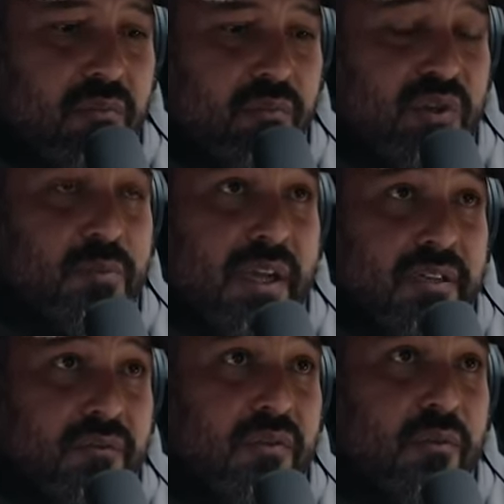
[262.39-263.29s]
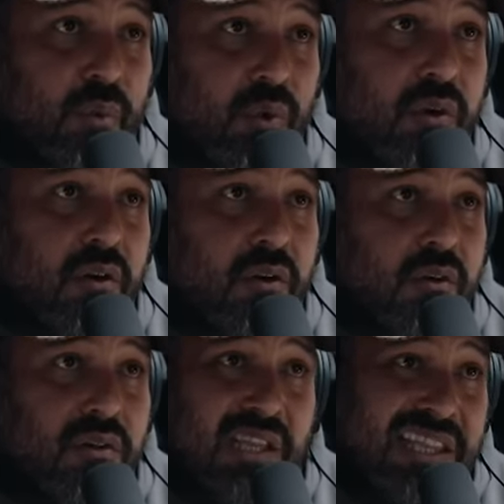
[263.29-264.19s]
perspectives of the border.
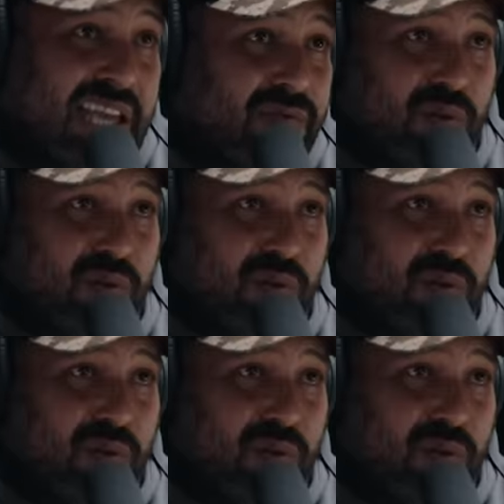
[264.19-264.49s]
We can follow